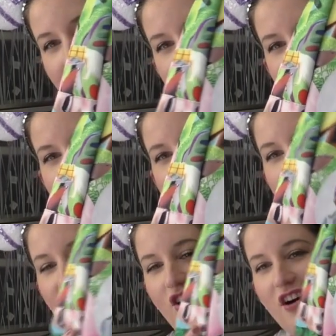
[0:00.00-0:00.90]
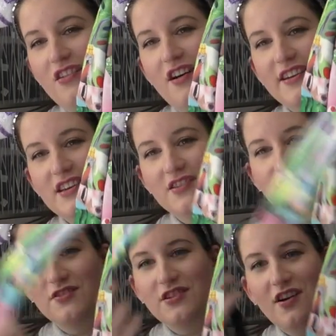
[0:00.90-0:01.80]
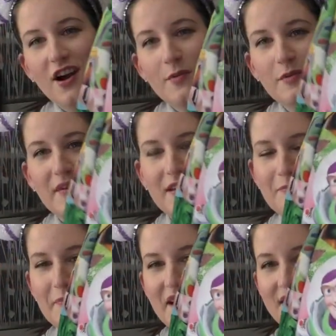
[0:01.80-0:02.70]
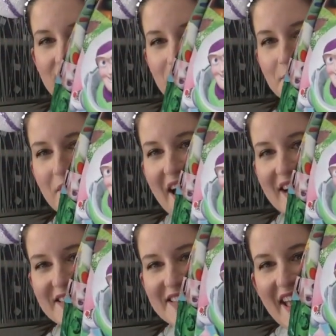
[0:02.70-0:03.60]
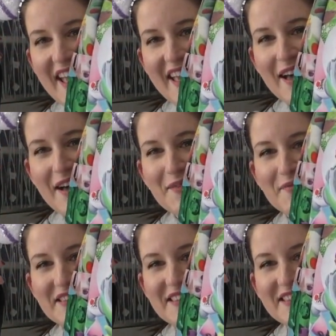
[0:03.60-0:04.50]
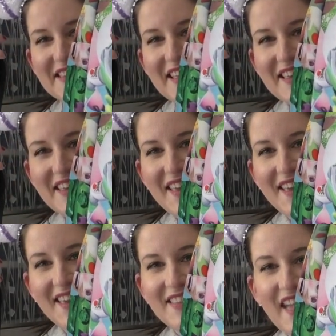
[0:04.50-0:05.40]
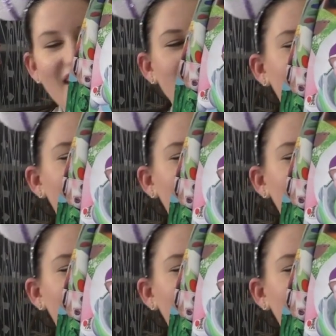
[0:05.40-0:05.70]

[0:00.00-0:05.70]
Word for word: I mean, they're all on here. The Green Army Men, Buzz, Rex, Ham, Slinky, the